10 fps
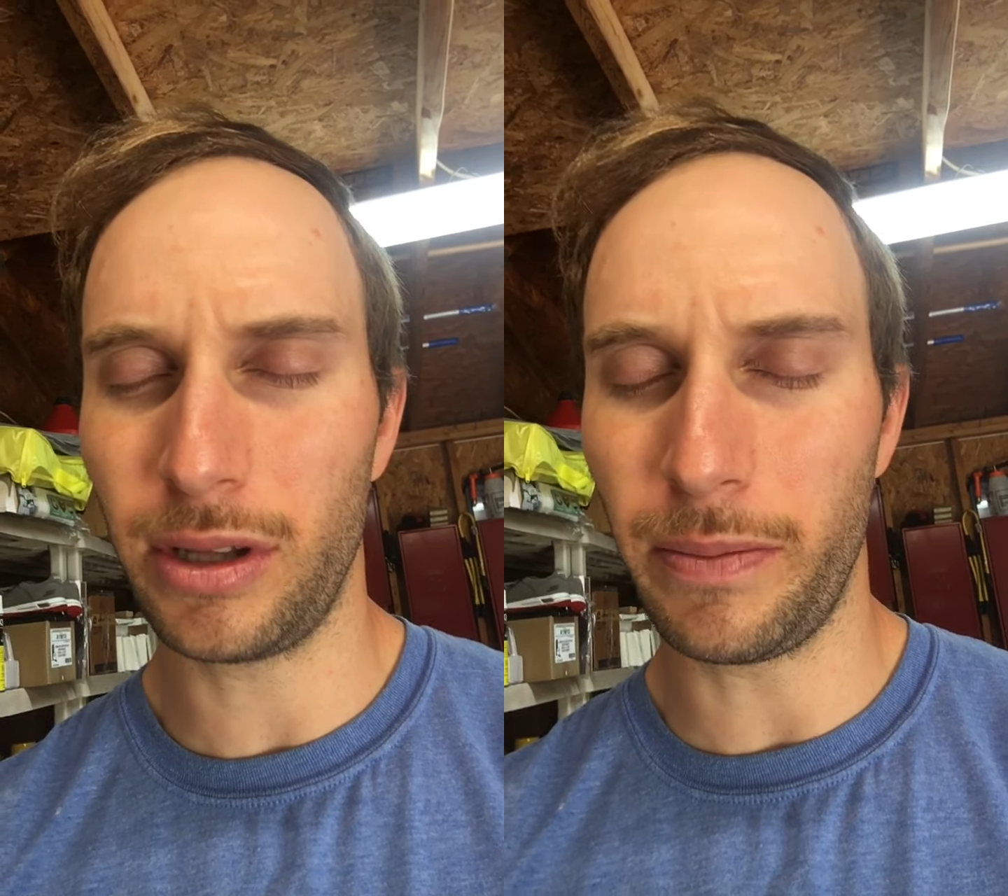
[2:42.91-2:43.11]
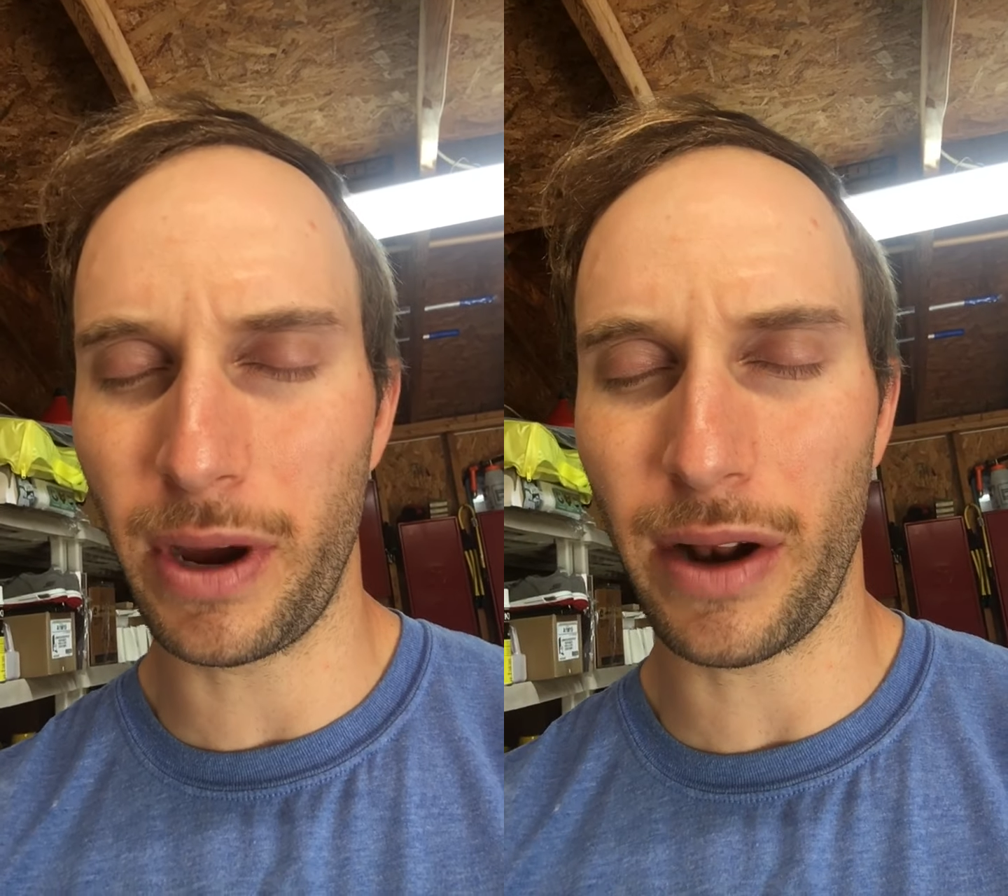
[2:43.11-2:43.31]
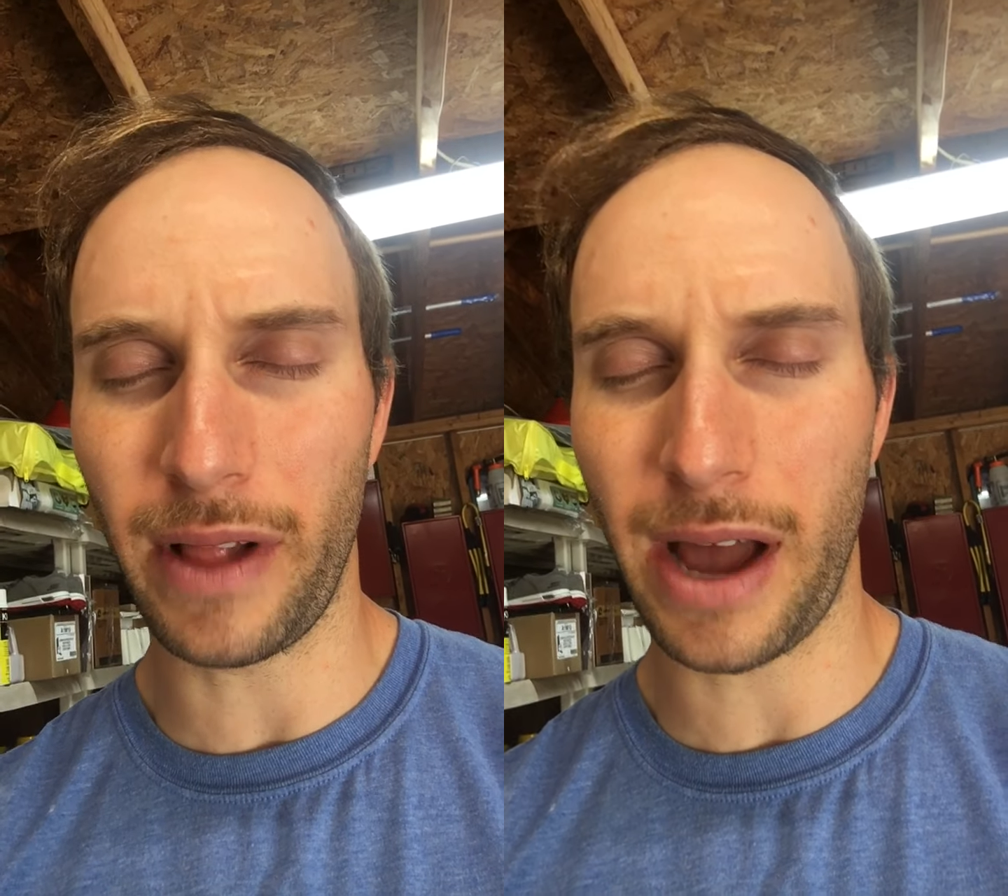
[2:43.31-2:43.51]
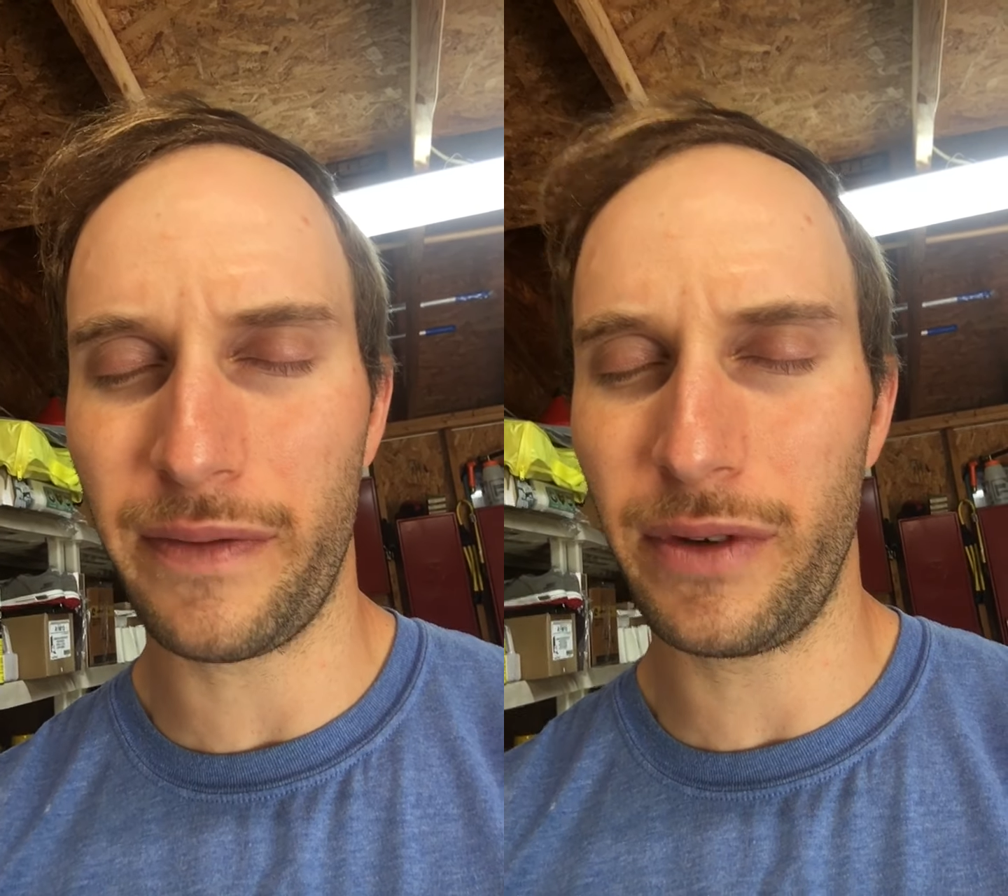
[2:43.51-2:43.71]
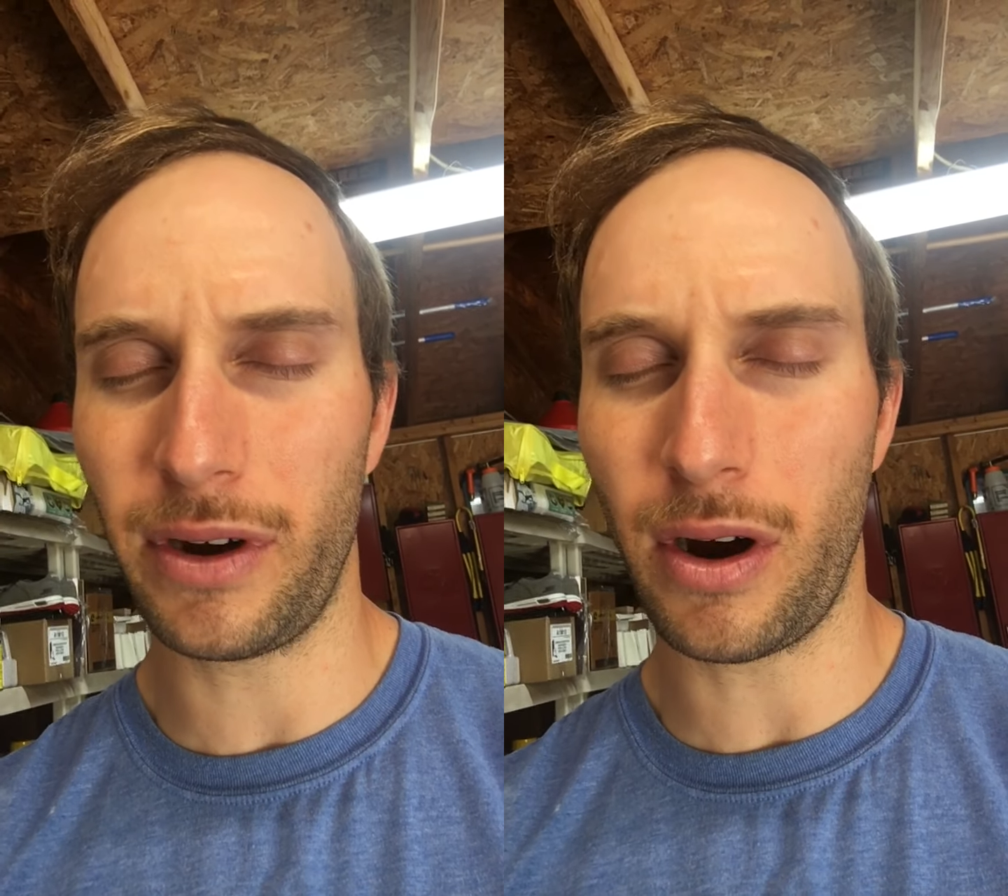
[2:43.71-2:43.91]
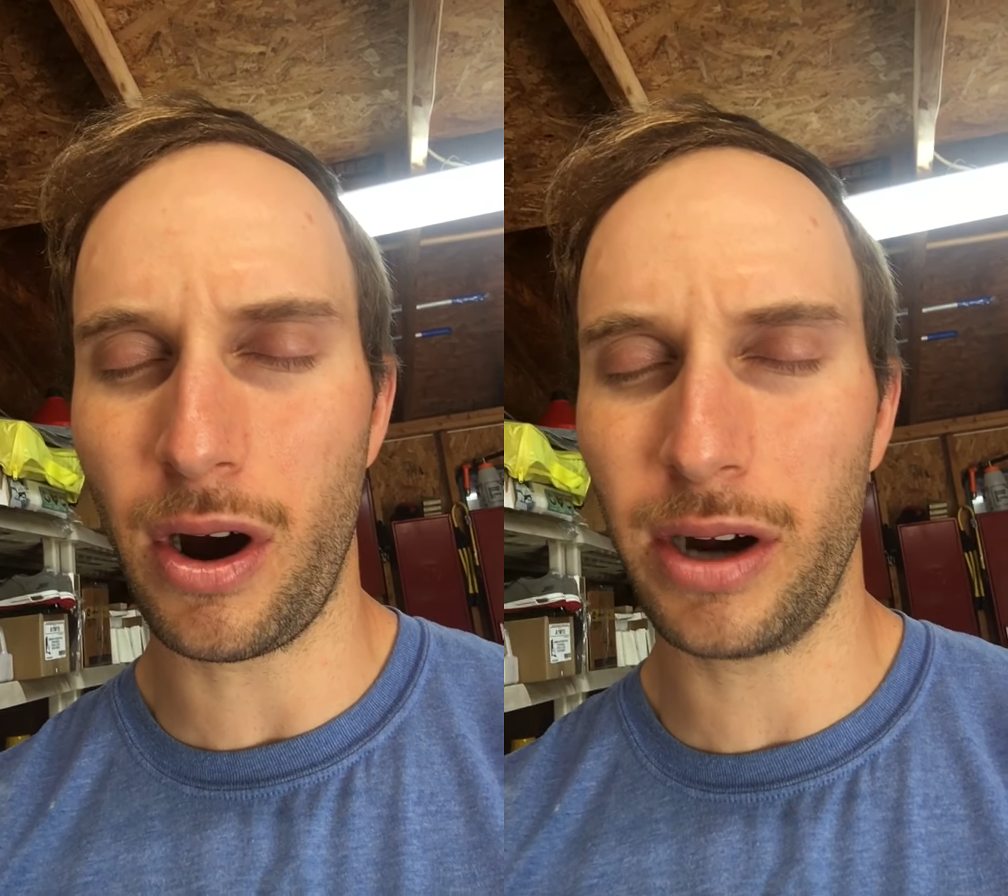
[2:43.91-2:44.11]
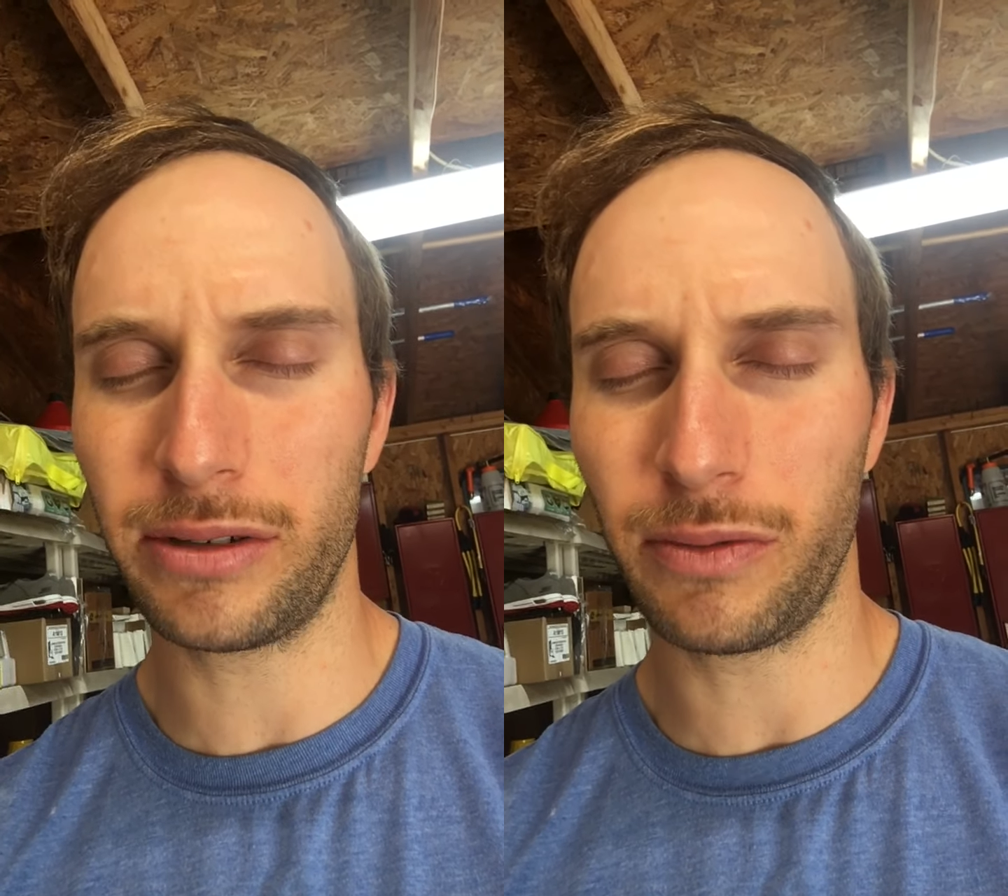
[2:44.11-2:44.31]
the bread of life in our hearts,